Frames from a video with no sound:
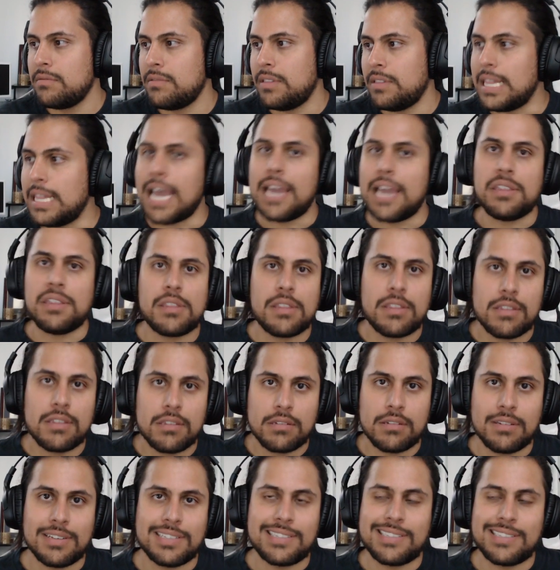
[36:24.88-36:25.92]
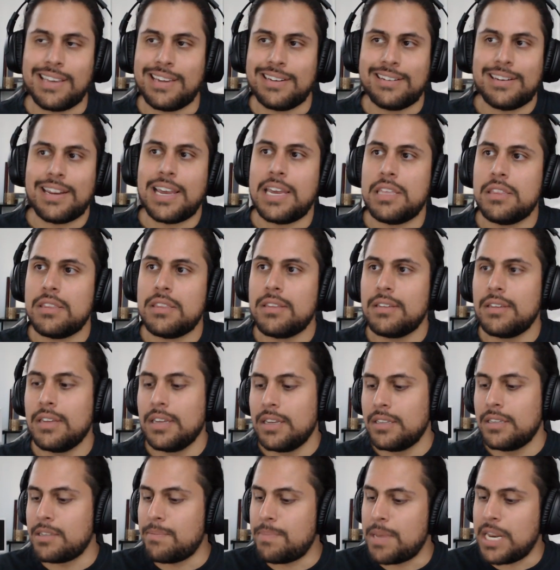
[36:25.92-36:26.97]
ninth. Because, like, ninth,
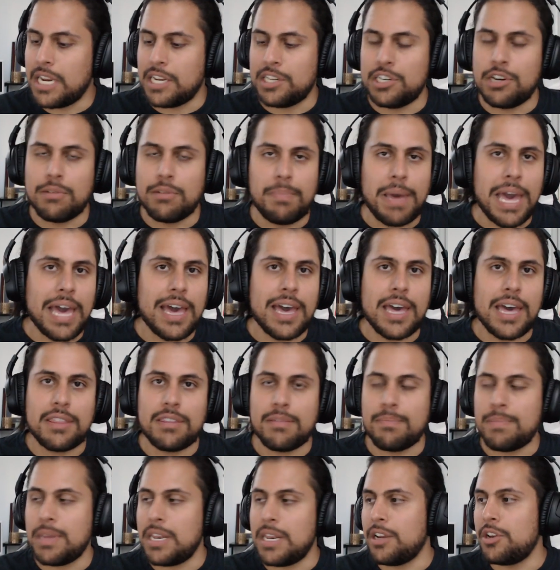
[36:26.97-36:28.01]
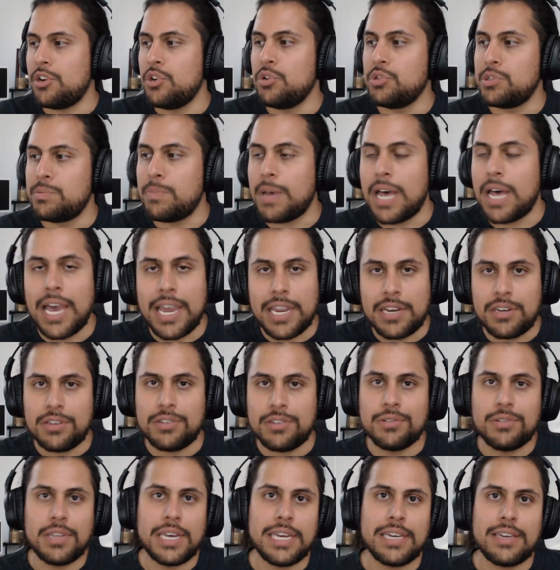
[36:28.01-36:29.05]
depending on your path, depending on who's behind
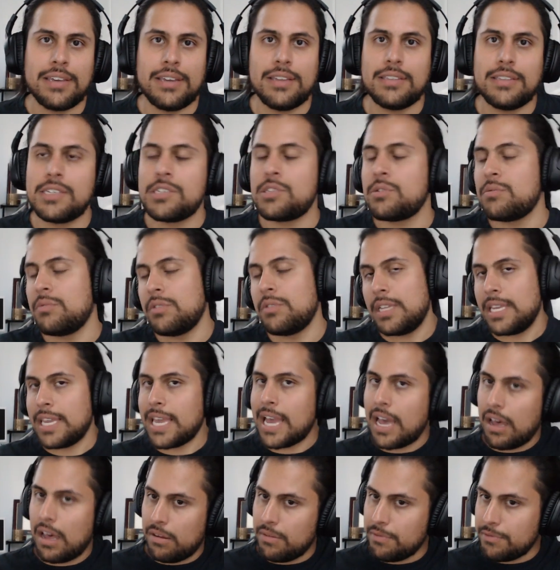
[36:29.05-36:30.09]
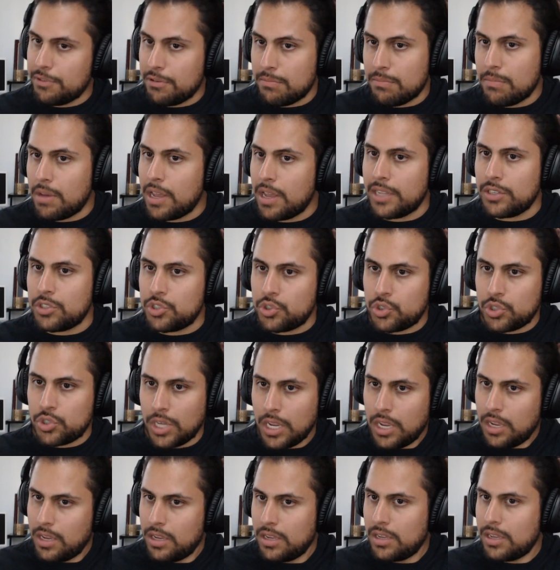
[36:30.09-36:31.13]
you, like, it doesn't really count for much,
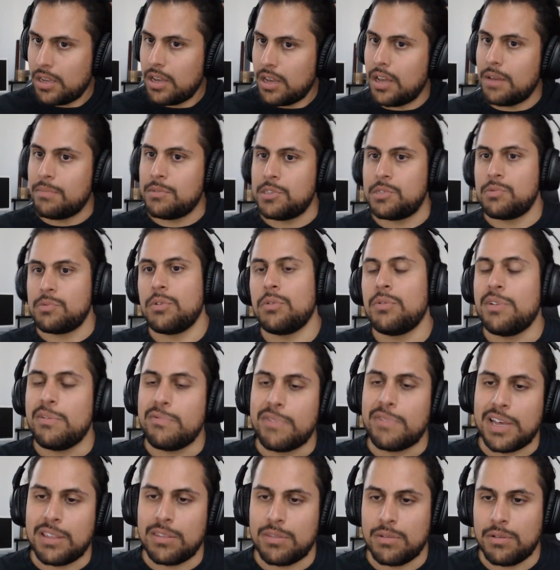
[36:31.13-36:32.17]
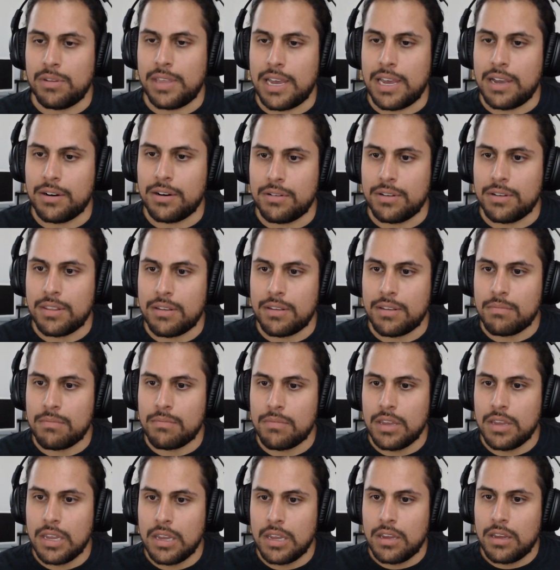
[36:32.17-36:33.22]
um, is what we found through the
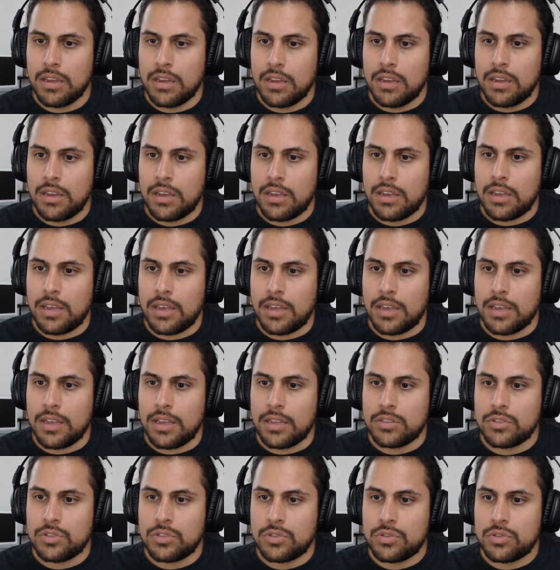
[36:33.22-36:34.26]
algorithm. Uh,